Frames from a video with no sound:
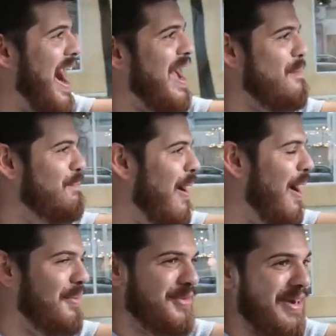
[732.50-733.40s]
I am
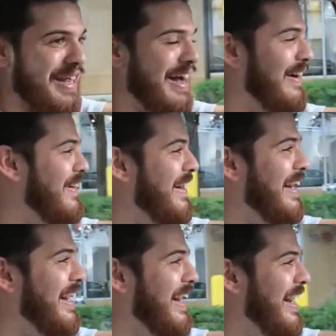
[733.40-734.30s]
pumped right now.
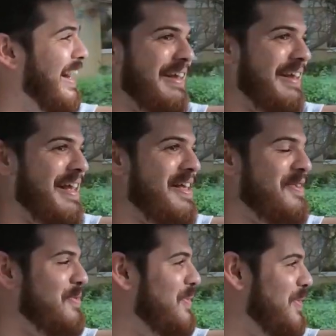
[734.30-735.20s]

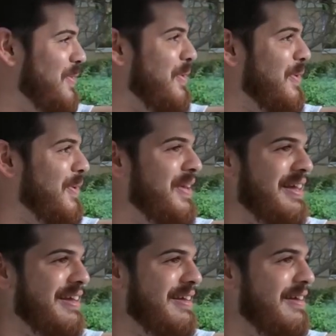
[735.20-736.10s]
Let's do another
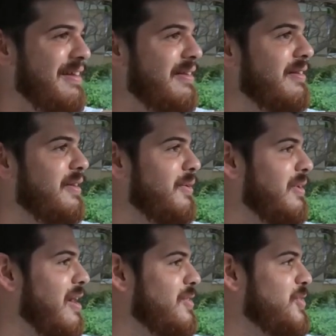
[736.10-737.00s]
little
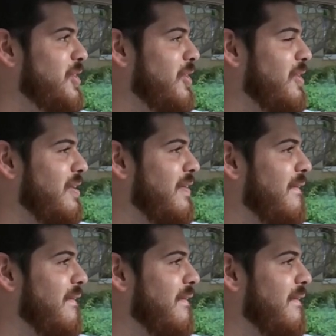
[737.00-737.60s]
launch here.